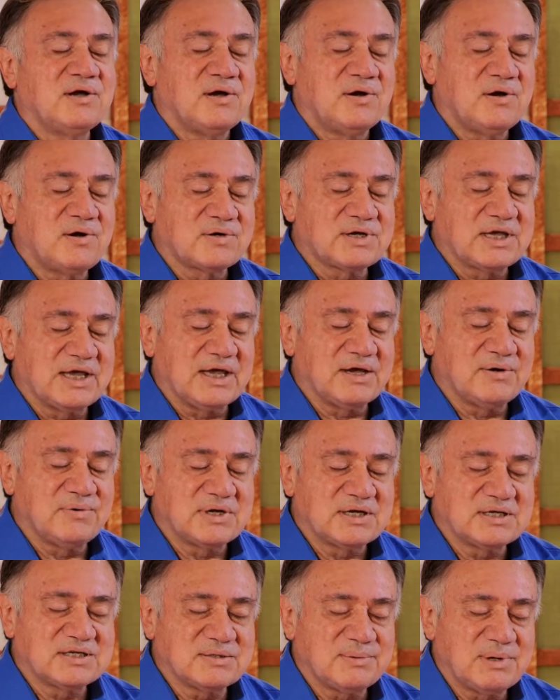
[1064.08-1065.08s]
okay,
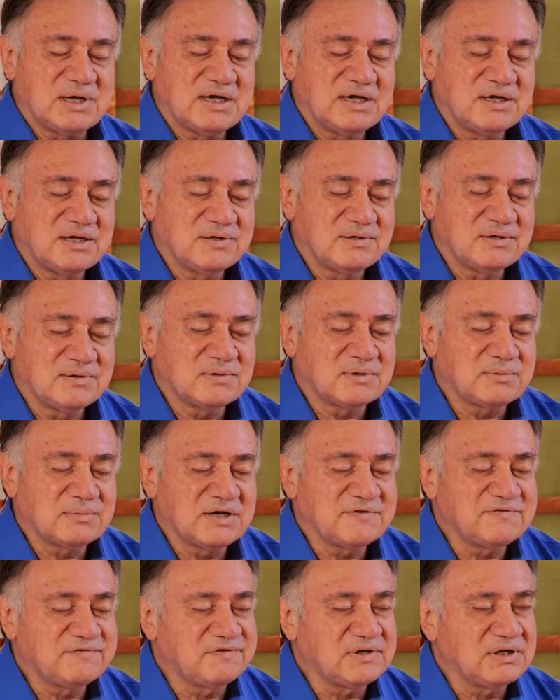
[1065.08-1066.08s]
what am
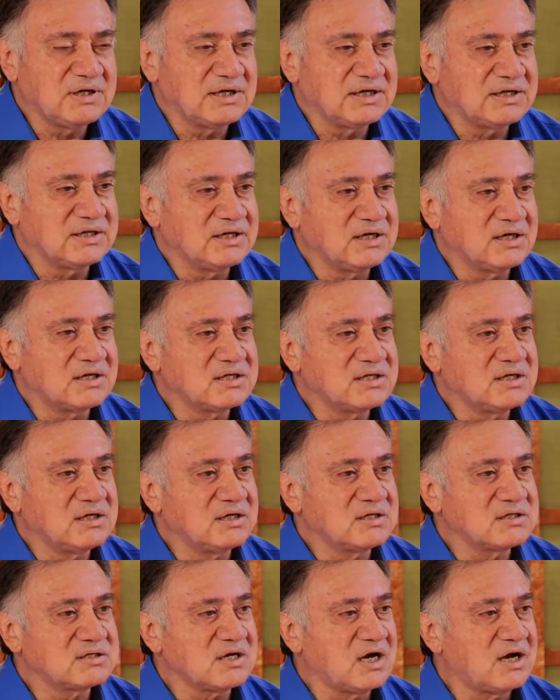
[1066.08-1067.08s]
I feeling in
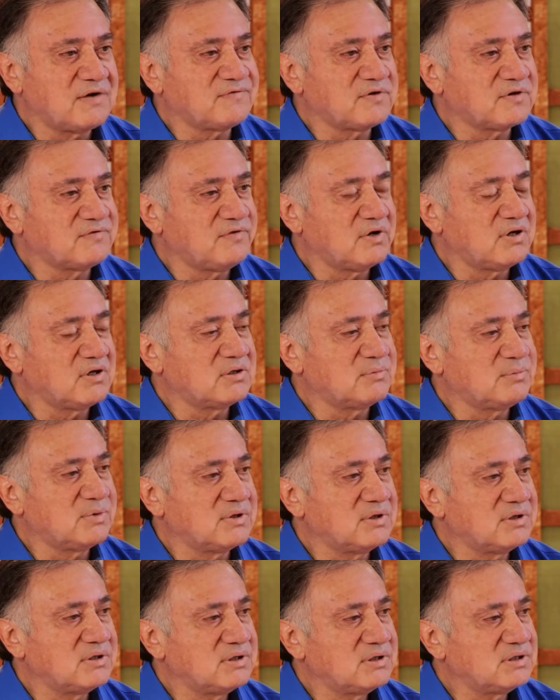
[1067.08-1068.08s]
a softer,
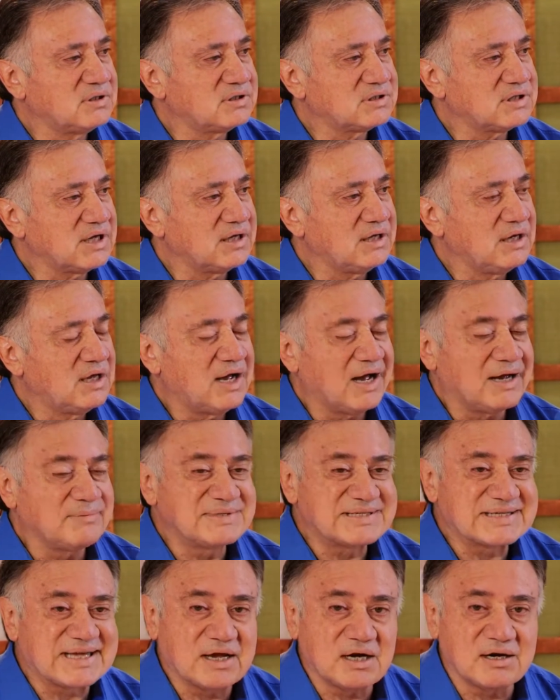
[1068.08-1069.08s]
vulnerable state? I'm
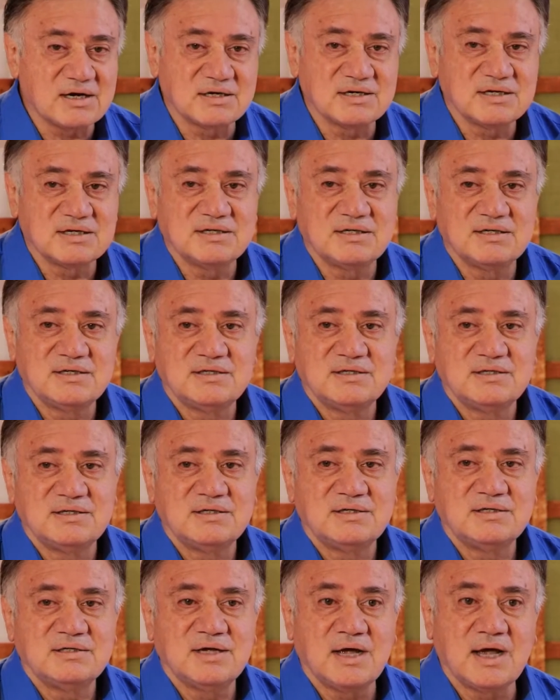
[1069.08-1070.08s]
scared.
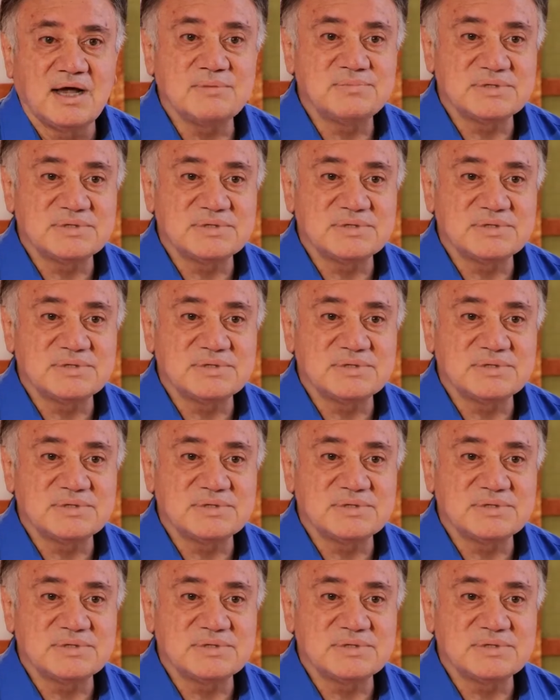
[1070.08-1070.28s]
I'm